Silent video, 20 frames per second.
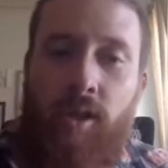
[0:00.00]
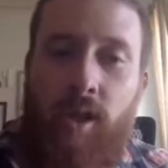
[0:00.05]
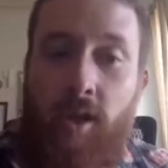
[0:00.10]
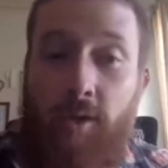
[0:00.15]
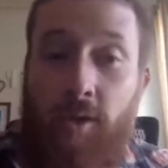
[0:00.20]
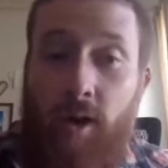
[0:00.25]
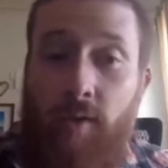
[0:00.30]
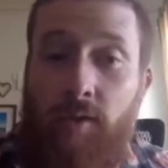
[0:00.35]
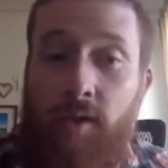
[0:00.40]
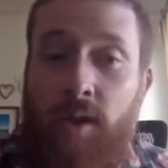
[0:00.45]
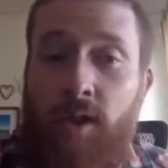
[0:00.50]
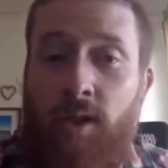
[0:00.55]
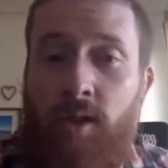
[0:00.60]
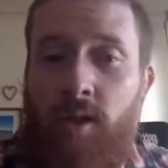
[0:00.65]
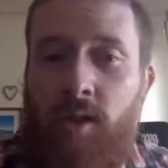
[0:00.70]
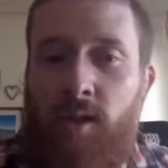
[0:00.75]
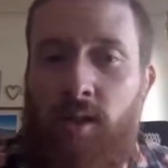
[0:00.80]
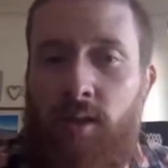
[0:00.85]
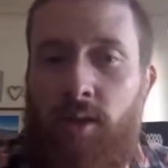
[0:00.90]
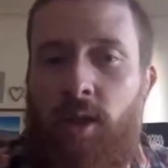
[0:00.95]
other
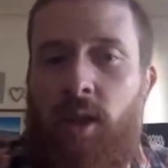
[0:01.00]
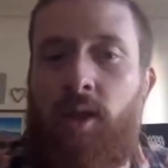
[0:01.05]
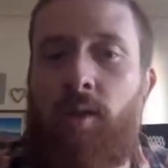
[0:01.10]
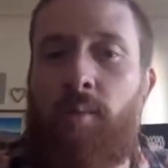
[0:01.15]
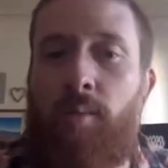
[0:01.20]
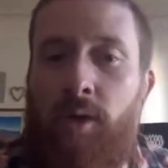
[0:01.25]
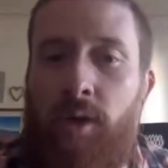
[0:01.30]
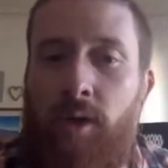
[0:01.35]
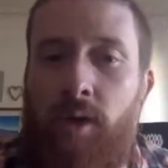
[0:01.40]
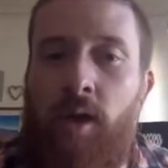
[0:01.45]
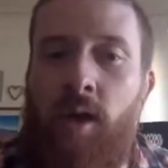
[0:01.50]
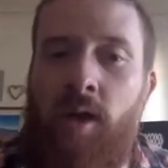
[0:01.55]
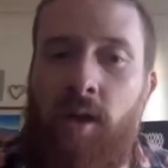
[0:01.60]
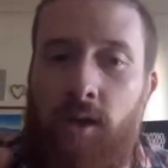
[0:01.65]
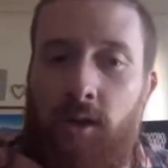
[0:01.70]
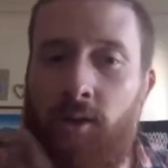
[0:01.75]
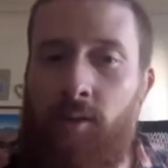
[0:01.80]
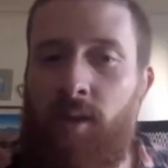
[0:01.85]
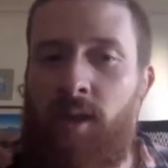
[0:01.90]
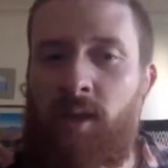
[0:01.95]
conversation is in the channel, but
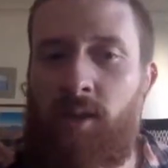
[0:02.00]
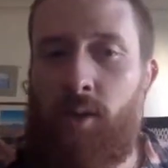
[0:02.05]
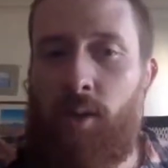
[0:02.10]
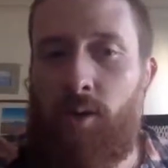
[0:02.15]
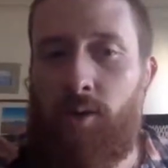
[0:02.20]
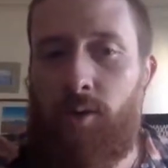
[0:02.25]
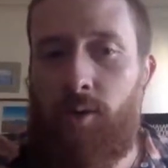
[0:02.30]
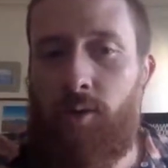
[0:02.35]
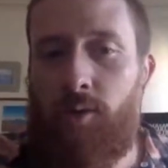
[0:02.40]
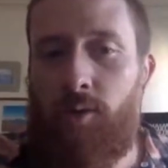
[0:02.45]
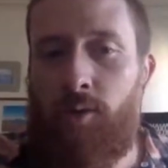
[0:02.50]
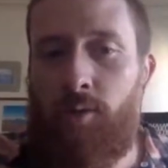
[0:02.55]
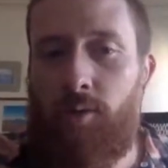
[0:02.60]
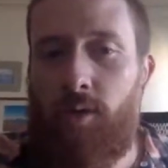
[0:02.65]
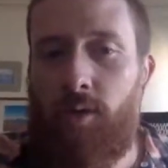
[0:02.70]
you need to also